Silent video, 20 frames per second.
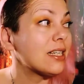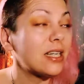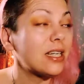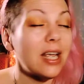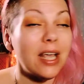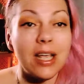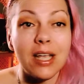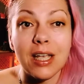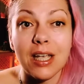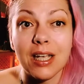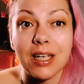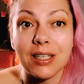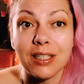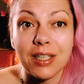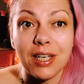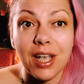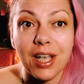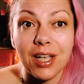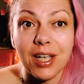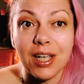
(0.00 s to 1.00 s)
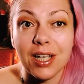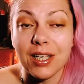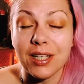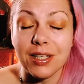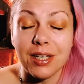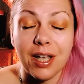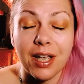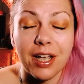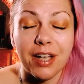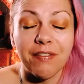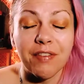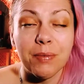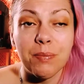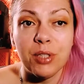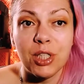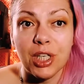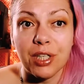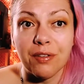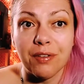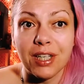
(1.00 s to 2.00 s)
Taking and taking and taking from
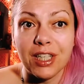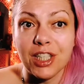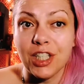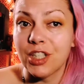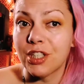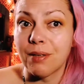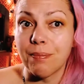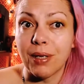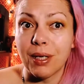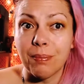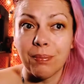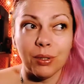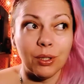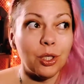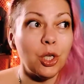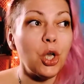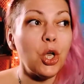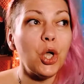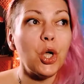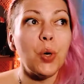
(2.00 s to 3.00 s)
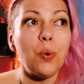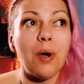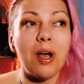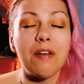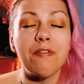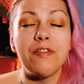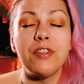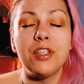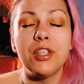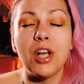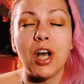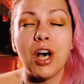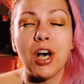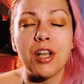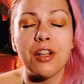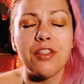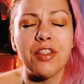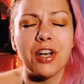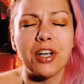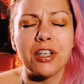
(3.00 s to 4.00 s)
generations of people who have
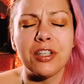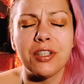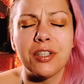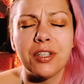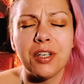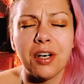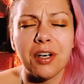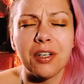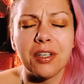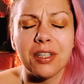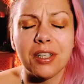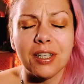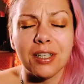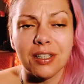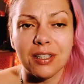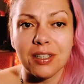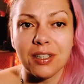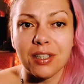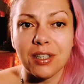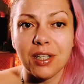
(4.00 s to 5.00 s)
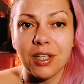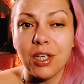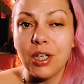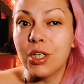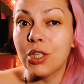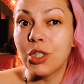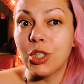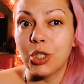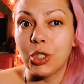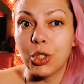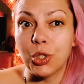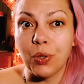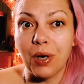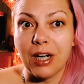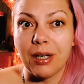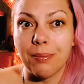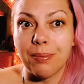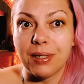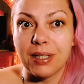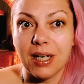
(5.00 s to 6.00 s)
done their darndest to
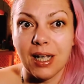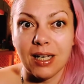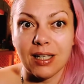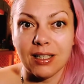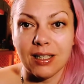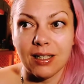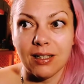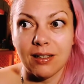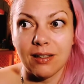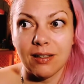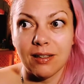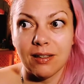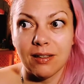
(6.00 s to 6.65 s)
try to protect it.